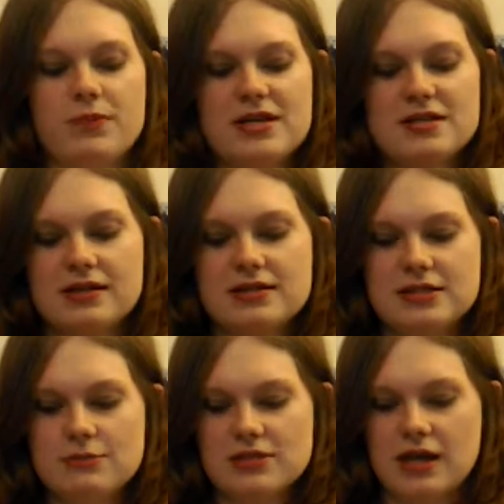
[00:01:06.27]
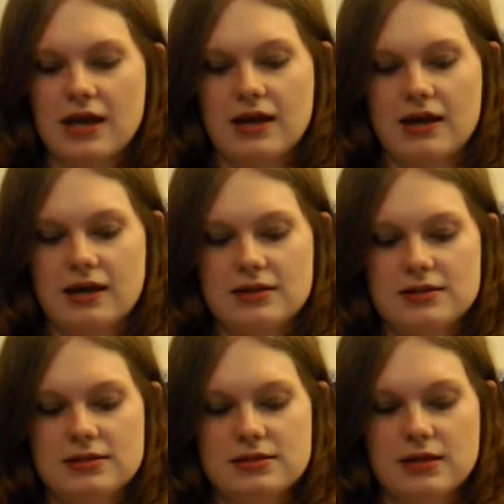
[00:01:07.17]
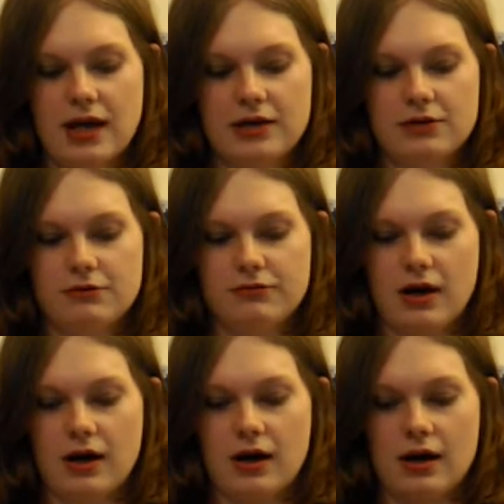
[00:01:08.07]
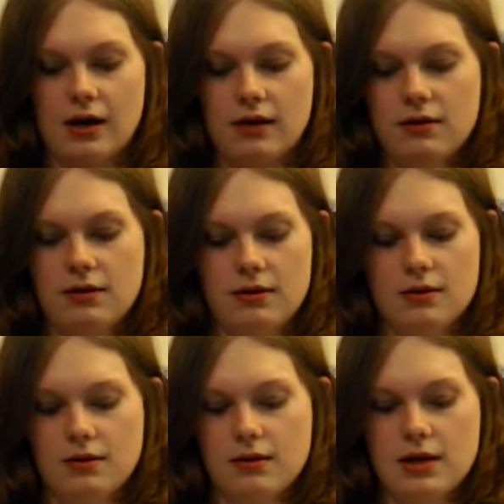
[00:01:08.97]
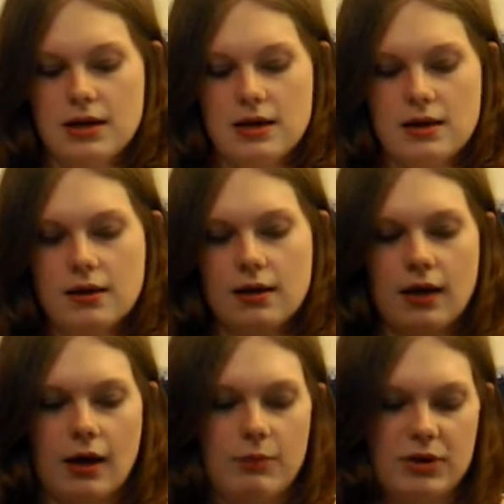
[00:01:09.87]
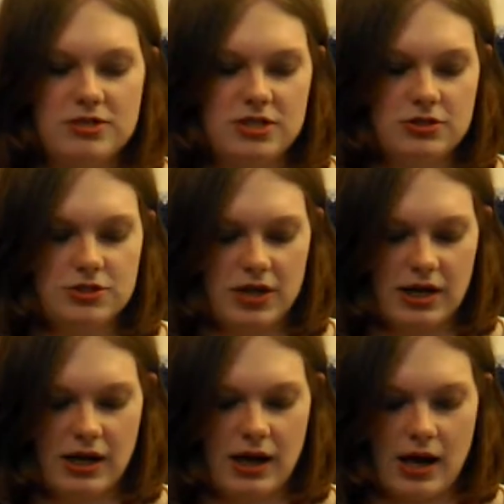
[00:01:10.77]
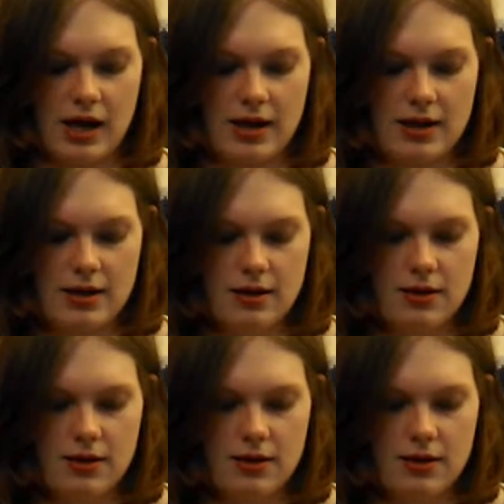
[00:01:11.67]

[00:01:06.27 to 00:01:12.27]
Basically, it seems like it's kind of a bounty hunter kind of guy